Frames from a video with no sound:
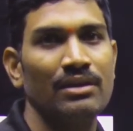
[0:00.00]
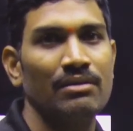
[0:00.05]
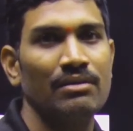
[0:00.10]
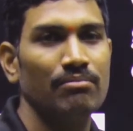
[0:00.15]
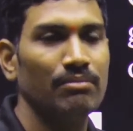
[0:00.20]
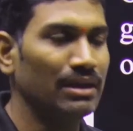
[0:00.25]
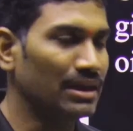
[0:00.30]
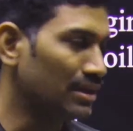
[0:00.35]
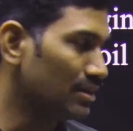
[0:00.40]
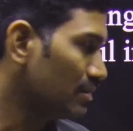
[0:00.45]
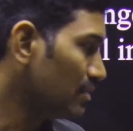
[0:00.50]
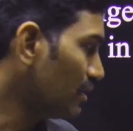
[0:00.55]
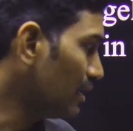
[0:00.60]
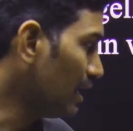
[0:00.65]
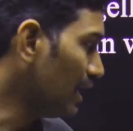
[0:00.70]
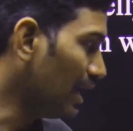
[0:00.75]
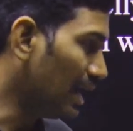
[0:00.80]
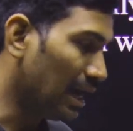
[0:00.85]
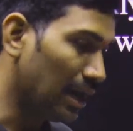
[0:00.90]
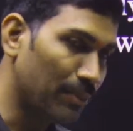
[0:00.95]
But
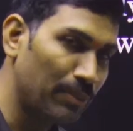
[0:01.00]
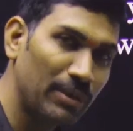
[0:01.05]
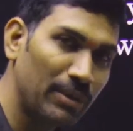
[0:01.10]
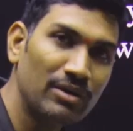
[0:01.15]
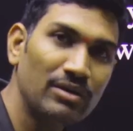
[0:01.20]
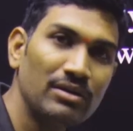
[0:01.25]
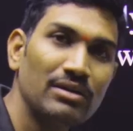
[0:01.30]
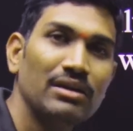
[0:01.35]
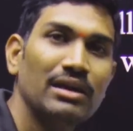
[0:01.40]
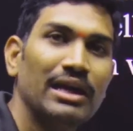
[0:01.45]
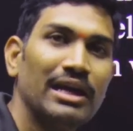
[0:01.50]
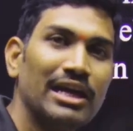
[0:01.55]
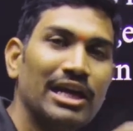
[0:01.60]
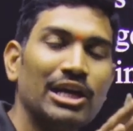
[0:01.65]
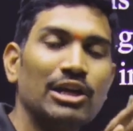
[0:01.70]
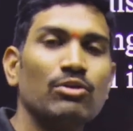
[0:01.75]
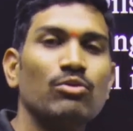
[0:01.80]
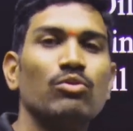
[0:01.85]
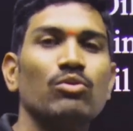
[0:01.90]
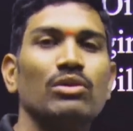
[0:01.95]
upon
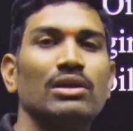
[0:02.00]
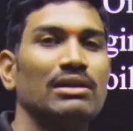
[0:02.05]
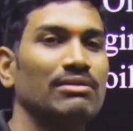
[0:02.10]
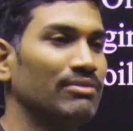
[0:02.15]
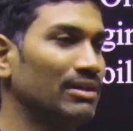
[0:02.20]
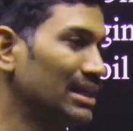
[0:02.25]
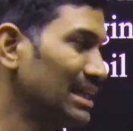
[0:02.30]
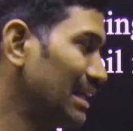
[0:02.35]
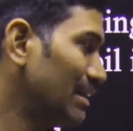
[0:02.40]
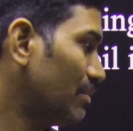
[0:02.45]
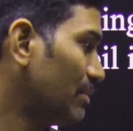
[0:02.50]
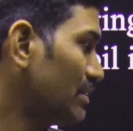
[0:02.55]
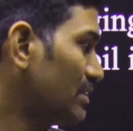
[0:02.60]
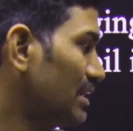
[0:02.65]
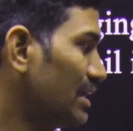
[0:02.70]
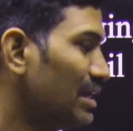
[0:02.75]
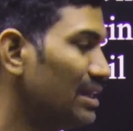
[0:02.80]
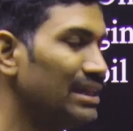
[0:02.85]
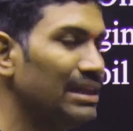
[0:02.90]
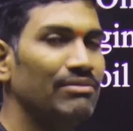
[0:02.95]
again cooling, what happens?
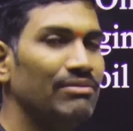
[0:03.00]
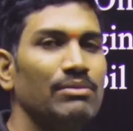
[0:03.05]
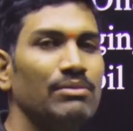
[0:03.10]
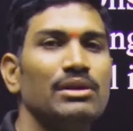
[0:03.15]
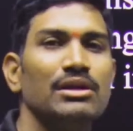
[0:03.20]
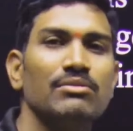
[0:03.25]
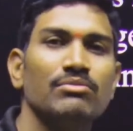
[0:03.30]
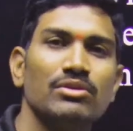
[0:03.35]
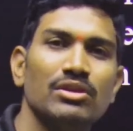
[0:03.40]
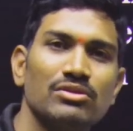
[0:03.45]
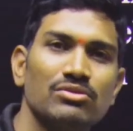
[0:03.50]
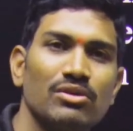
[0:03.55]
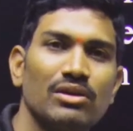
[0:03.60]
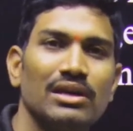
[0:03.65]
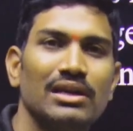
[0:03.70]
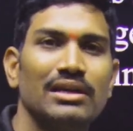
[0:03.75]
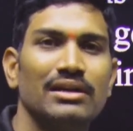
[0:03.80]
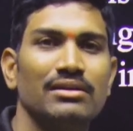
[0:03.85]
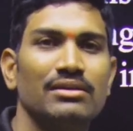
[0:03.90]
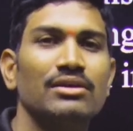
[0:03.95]
Again they will become the
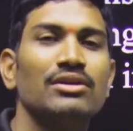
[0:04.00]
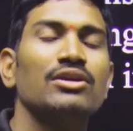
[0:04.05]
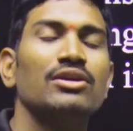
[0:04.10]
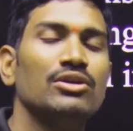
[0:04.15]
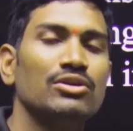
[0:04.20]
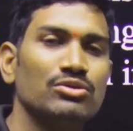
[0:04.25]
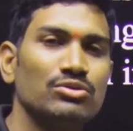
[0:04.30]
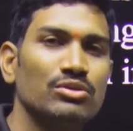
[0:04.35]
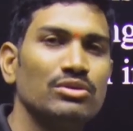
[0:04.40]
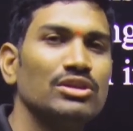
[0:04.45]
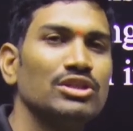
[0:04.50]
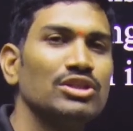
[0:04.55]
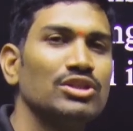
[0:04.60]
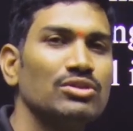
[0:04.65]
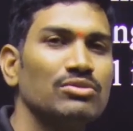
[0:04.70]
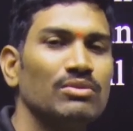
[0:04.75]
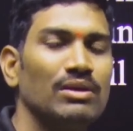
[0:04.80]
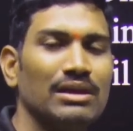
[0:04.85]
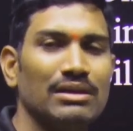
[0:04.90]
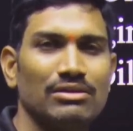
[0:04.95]
solid. So this is
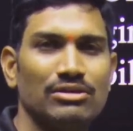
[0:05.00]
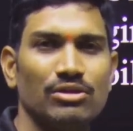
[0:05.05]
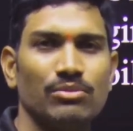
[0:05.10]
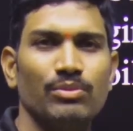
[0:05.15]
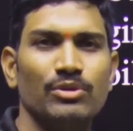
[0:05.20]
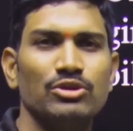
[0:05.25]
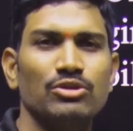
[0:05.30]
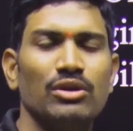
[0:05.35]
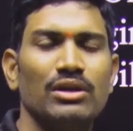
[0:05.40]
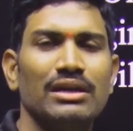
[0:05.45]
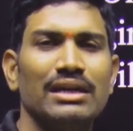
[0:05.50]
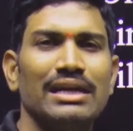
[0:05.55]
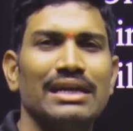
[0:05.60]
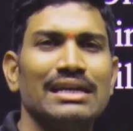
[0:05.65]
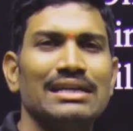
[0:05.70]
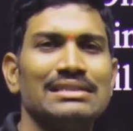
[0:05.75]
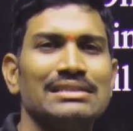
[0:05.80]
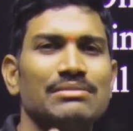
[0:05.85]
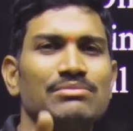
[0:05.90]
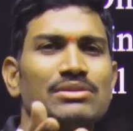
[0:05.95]
what, suppose you are
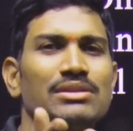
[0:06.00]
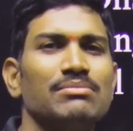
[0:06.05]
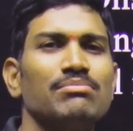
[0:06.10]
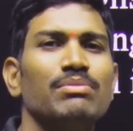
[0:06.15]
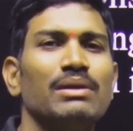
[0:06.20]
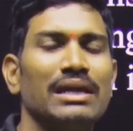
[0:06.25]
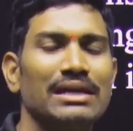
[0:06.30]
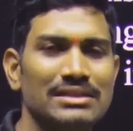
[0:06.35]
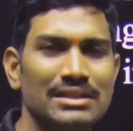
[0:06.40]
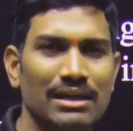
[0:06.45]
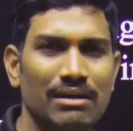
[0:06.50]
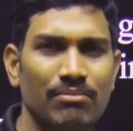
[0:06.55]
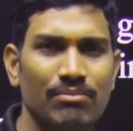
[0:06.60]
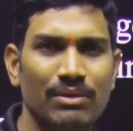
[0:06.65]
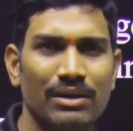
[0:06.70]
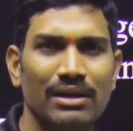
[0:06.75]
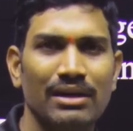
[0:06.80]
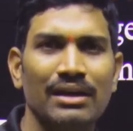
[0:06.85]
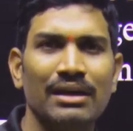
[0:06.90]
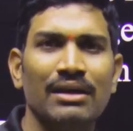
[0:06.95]
taking some simple
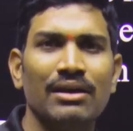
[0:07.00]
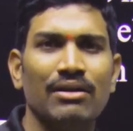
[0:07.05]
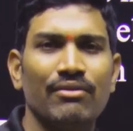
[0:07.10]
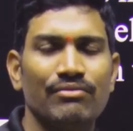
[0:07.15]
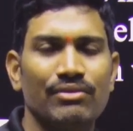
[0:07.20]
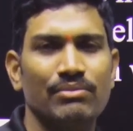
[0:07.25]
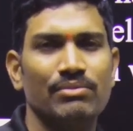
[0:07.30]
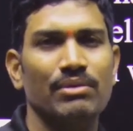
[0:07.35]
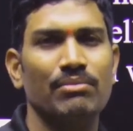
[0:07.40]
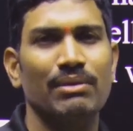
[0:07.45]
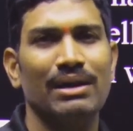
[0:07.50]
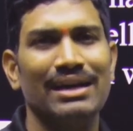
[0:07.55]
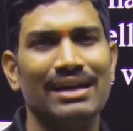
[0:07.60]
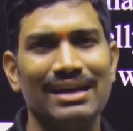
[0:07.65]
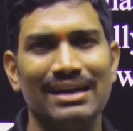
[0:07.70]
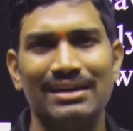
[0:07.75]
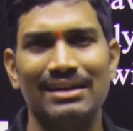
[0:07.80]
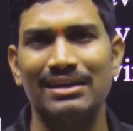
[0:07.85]
example from the market.